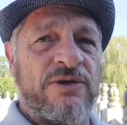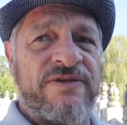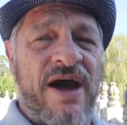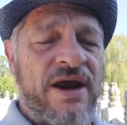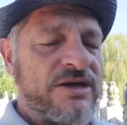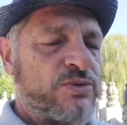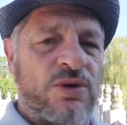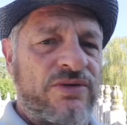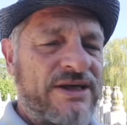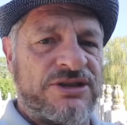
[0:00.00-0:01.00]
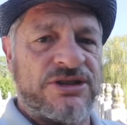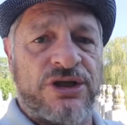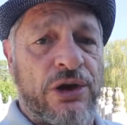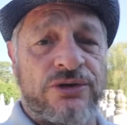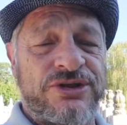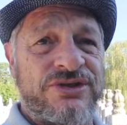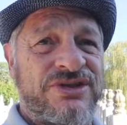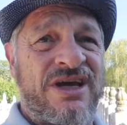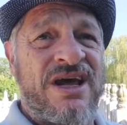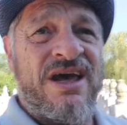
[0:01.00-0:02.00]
good photos. Well, that's just a nonsense.